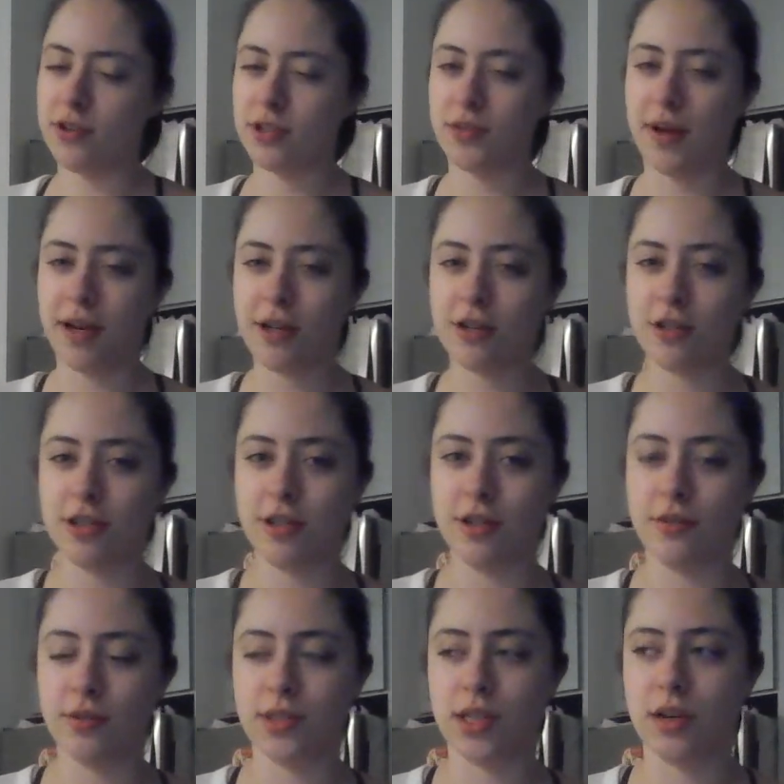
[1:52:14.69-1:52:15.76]
So I could
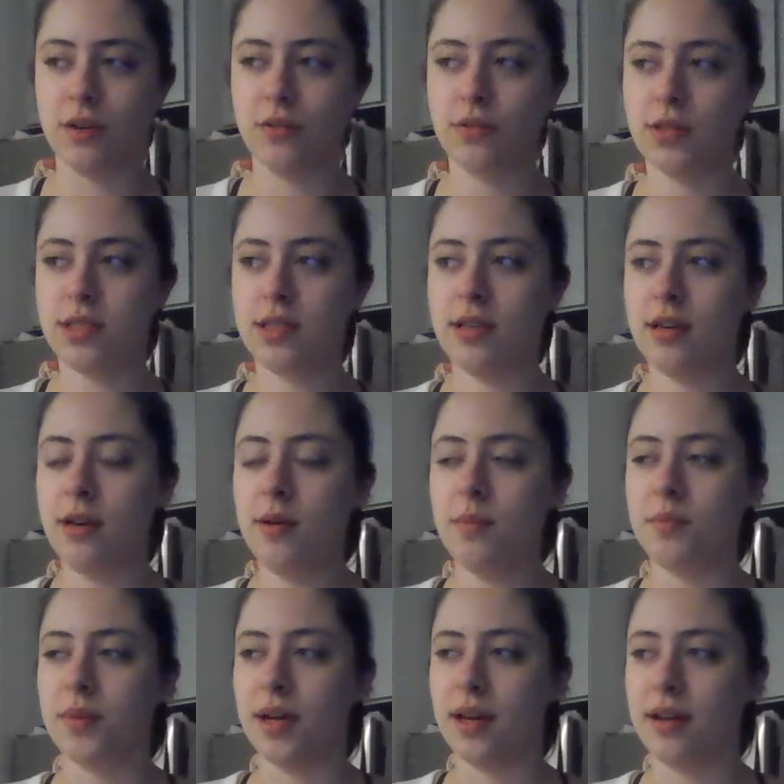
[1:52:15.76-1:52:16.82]
use those,
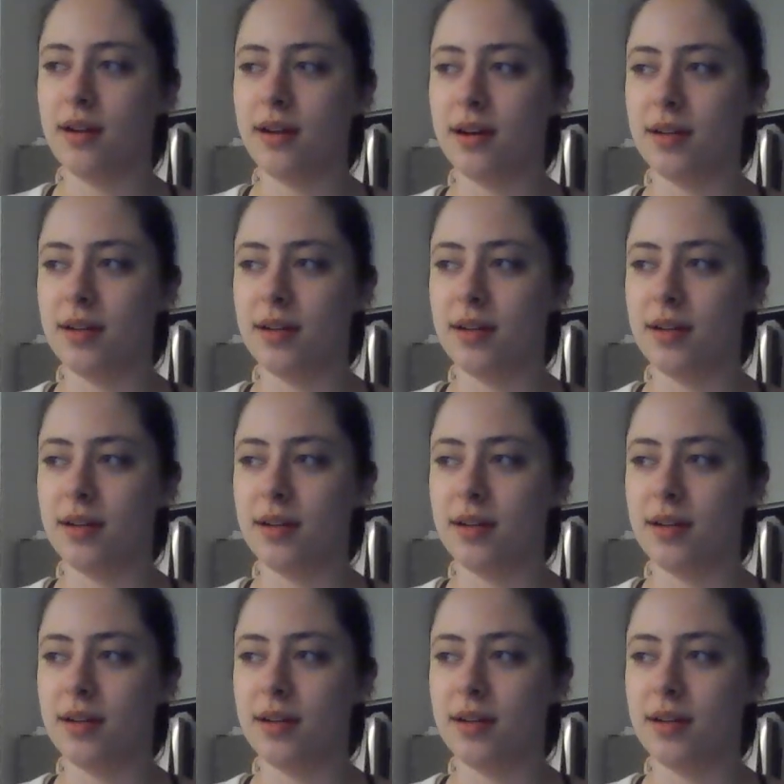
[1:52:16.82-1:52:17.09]
but